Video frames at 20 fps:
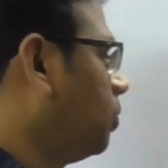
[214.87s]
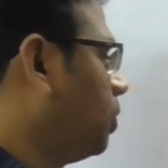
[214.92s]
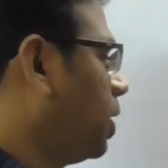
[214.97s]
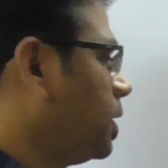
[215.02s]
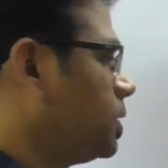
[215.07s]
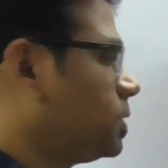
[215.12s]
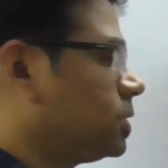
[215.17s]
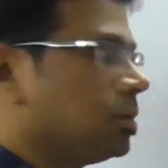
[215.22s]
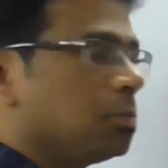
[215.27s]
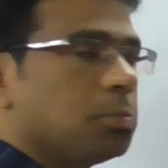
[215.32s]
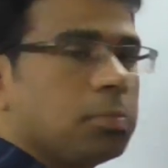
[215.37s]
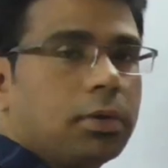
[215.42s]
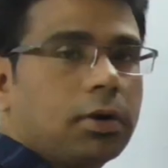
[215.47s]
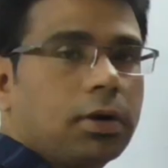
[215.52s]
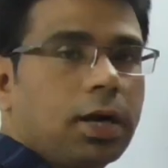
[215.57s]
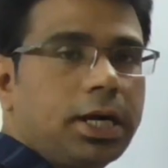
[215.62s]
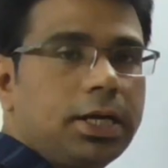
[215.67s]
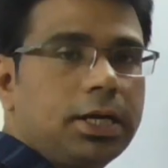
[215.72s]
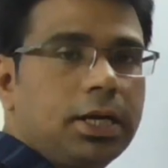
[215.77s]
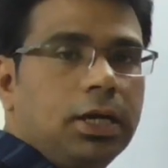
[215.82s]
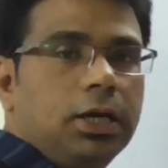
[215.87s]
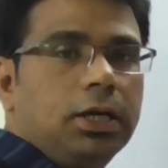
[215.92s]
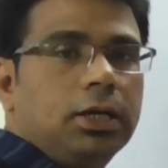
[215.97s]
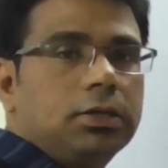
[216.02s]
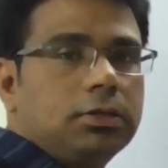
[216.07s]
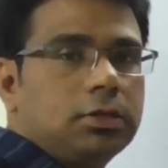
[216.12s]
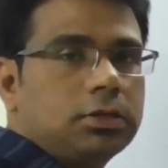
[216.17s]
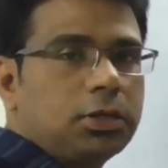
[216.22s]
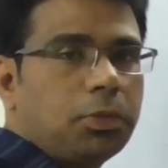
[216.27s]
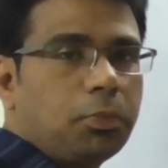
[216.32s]
Very simple.
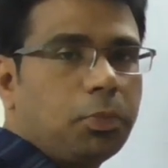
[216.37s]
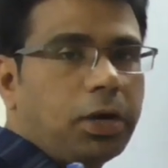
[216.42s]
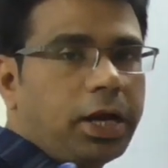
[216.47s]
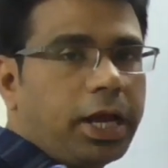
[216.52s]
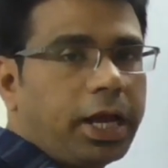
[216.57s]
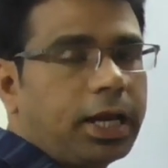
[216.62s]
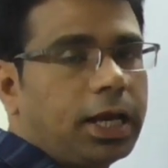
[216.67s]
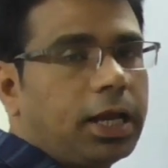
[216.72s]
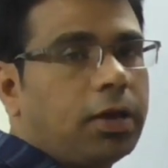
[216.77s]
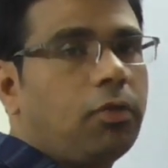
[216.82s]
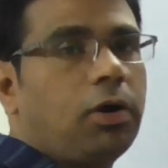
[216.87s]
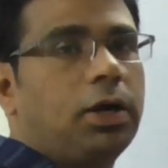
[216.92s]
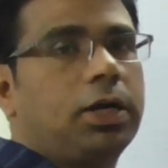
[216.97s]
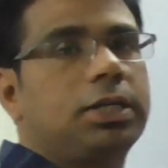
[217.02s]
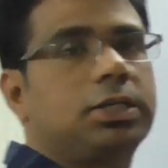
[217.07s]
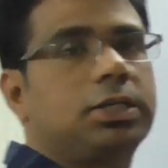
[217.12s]
Right? So, simple technique. What